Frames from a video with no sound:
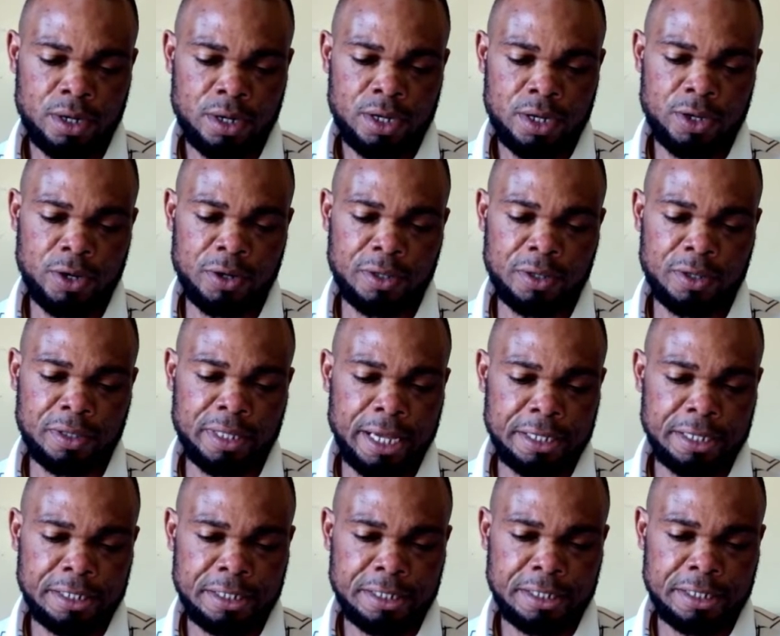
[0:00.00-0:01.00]
then you
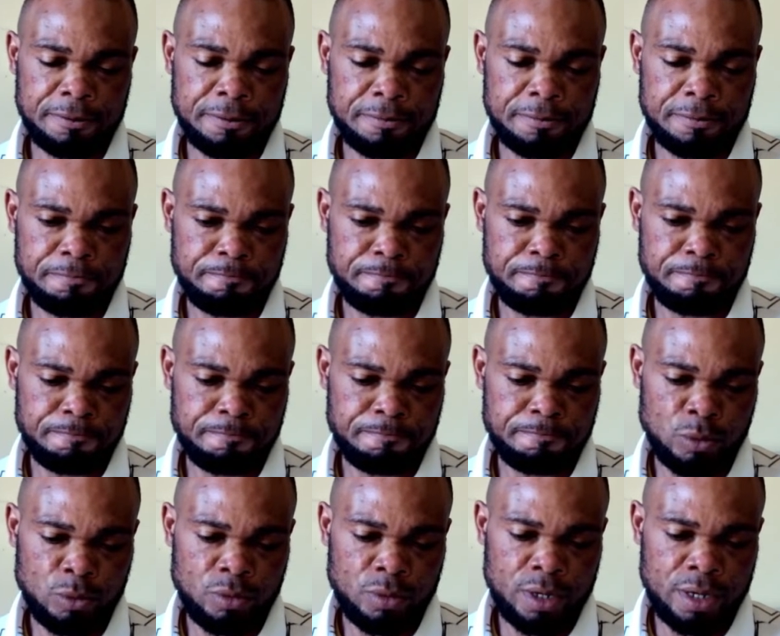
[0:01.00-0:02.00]
tap on it
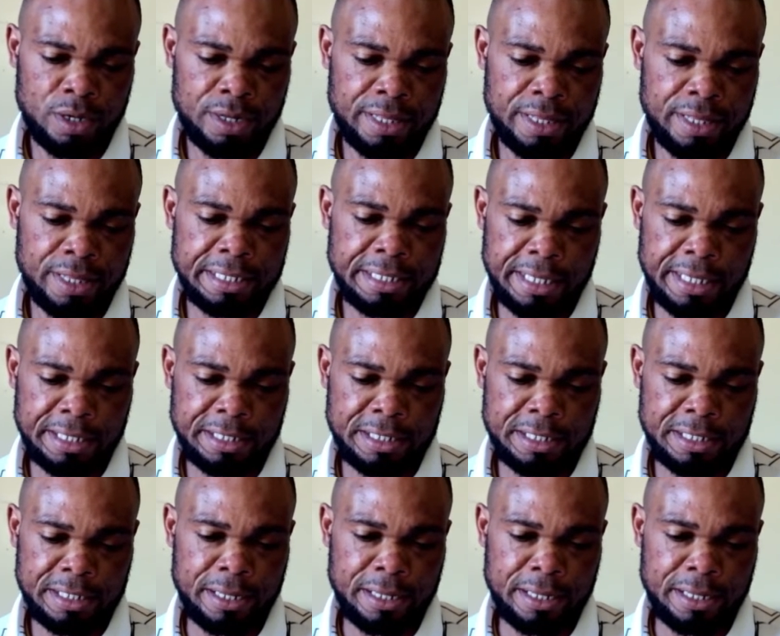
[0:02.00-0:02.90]
to edit.